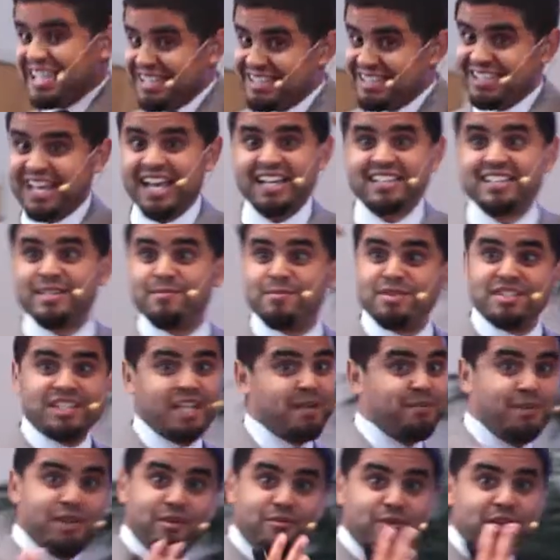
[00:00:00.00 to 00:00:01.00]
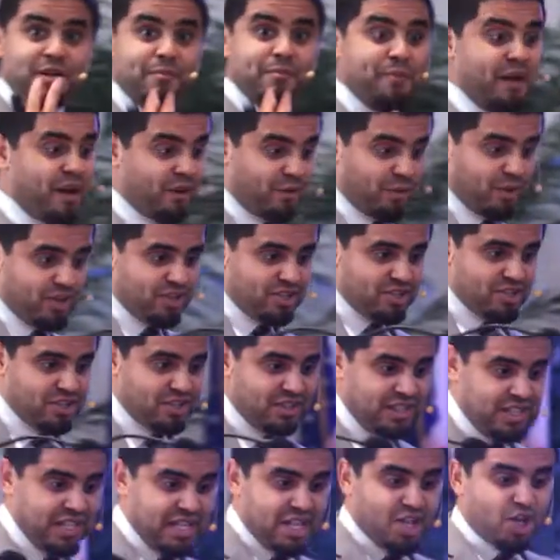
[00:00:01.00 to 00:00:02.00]
read the exact same statement and read it
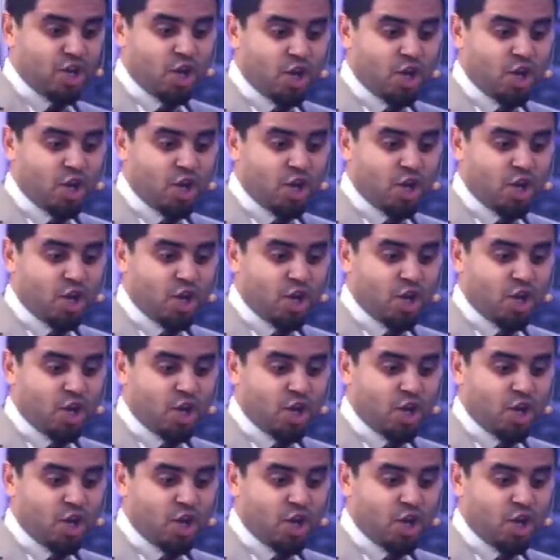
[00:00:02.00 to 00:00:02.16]
backwards.